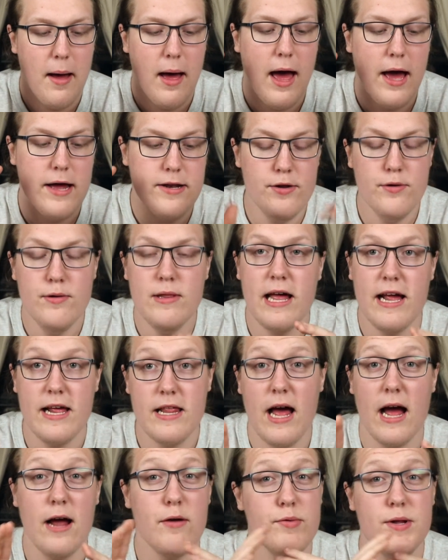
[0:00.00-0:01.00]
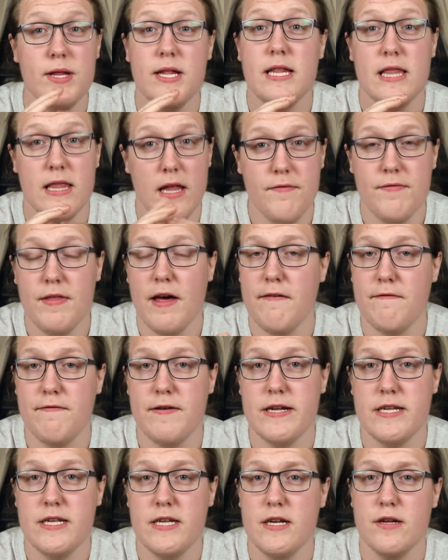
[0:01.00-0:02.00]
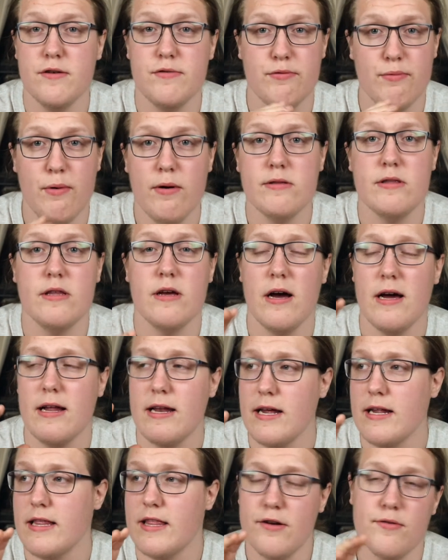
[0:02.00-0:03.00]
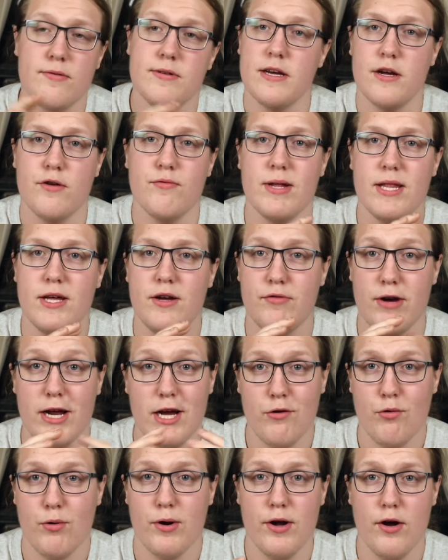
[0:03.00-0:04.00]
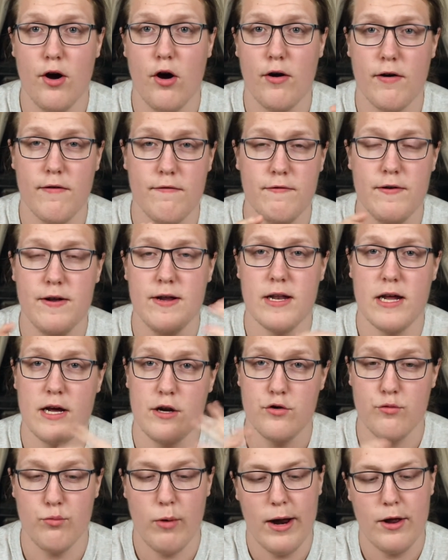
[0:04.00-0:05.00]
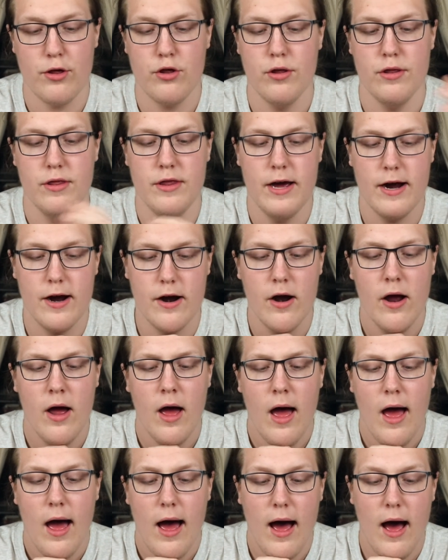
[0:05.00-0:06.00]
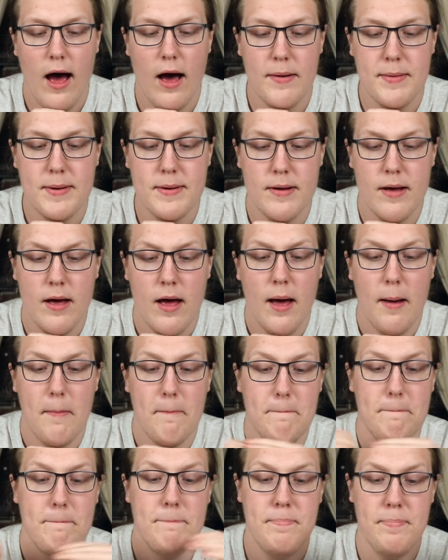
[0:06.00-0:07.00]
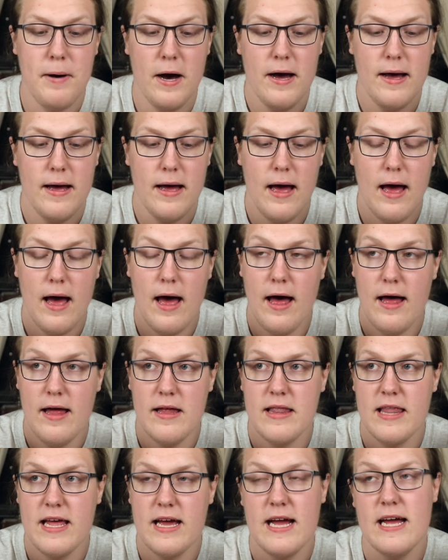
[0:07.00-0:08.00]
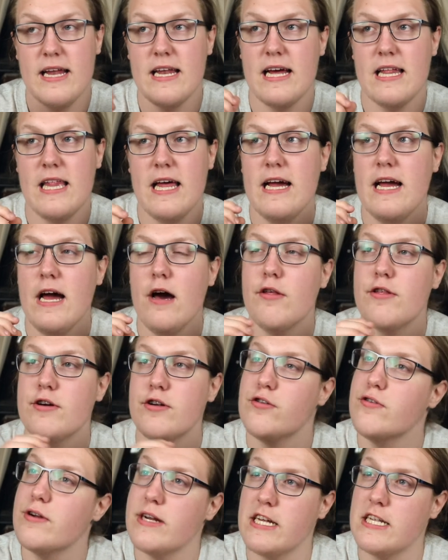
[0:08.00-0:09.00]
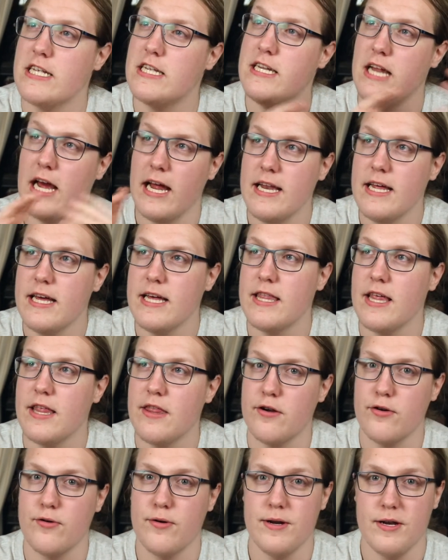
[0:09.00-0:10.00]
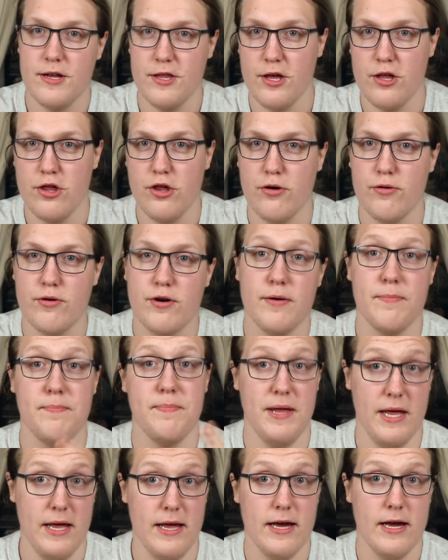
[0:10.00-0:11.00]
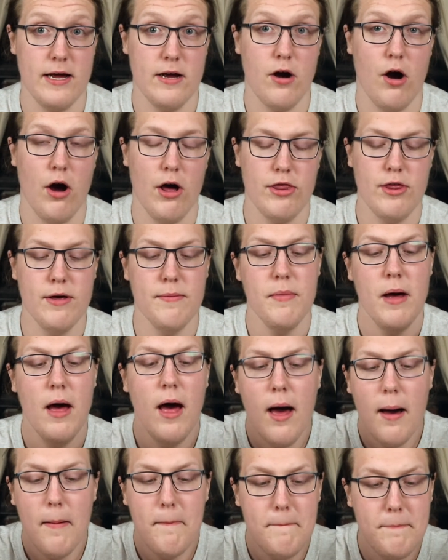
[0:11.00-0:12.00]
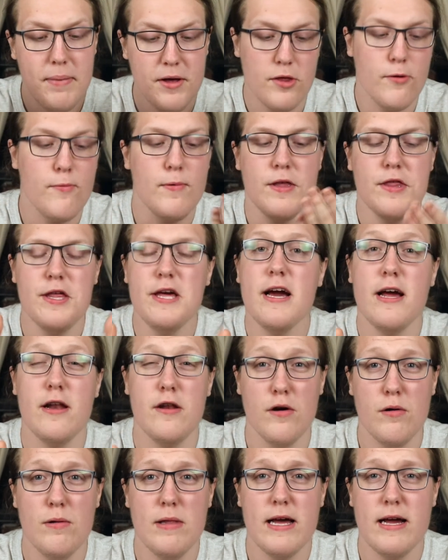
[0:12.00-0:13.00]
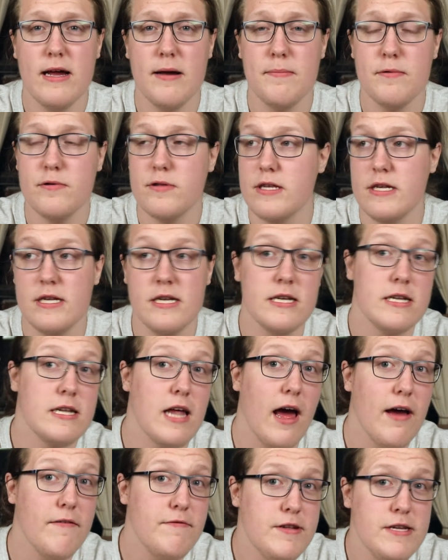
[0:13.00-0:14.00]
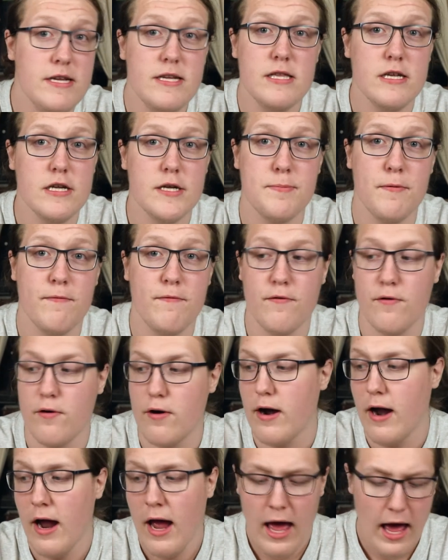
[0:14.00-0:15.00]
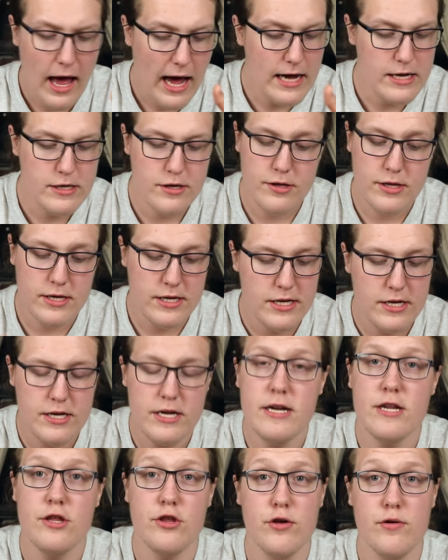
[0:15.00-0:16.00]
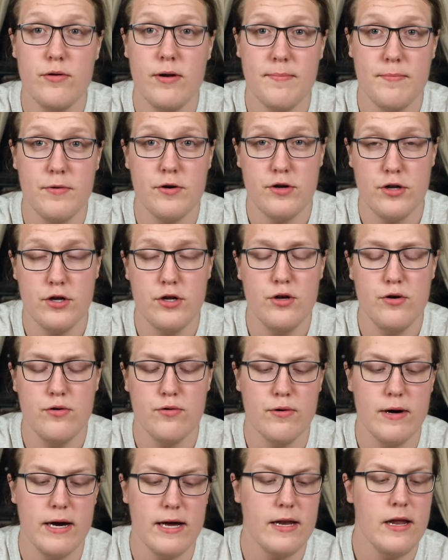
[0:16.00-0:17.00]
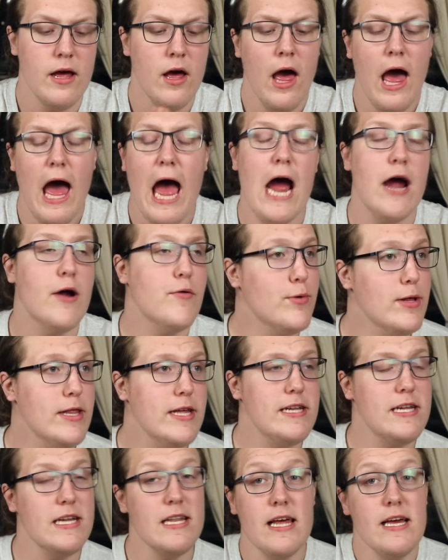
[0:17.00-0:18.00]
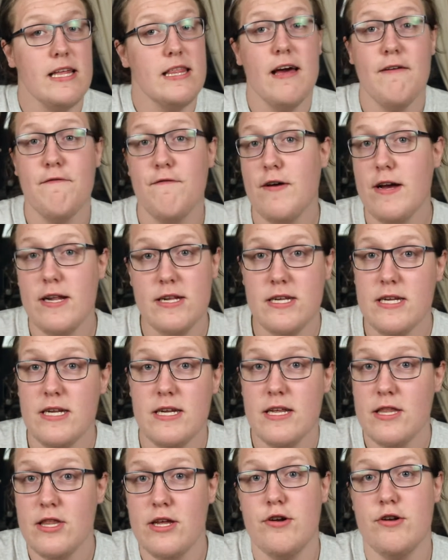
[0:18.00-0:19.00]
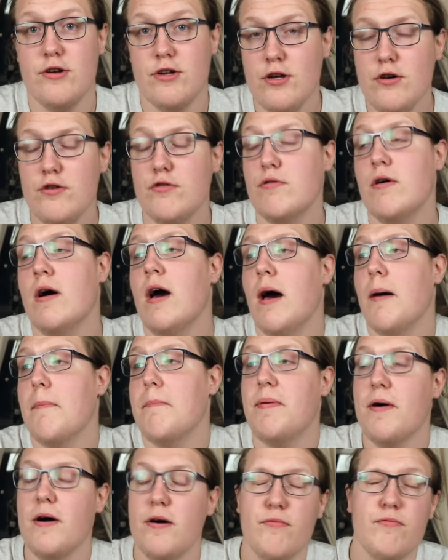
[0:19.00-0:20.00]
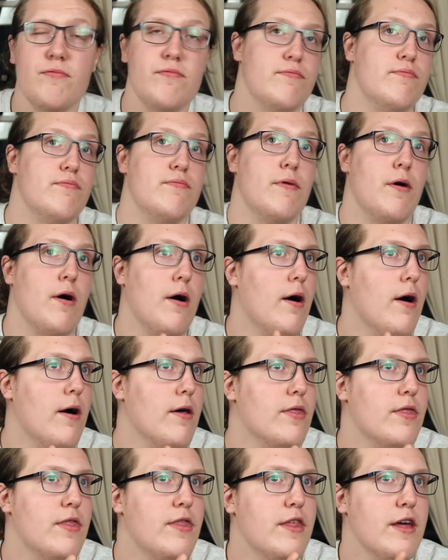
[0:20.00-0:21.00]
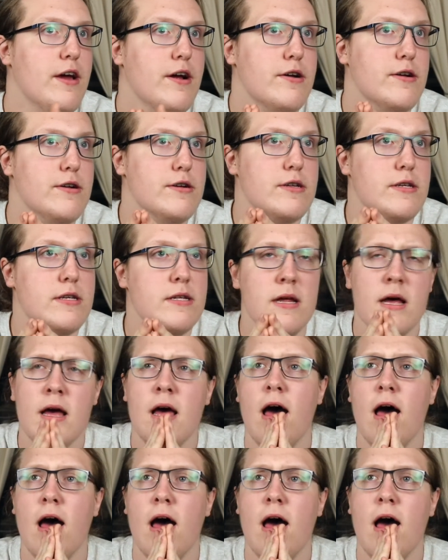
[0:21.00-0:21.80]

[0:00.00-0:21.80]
I really love that fight scene. It was well done. There was like really great choreography and like direction there. And I like how they're sort of extending it, that they're going to the Joker being in Gotham. But the one thing I don't like about this is I've seen this before. I saw this in issue number 2, and I really did like that fight scene in there too. But there's